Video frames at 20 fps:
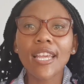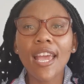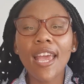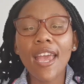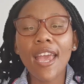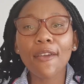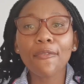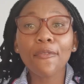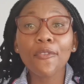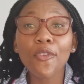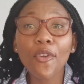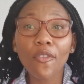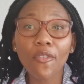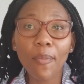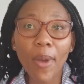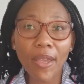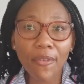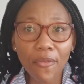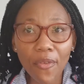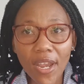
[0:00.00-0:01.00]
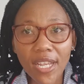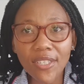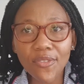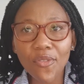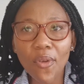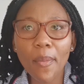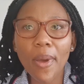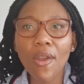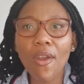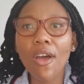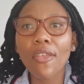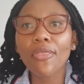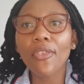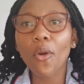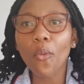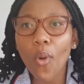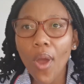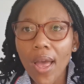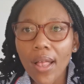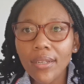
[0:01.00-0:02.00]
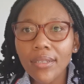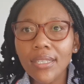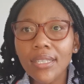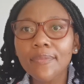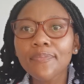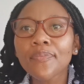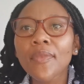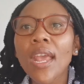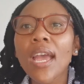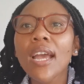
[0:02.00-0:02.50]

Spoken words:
a few of my friends from around the world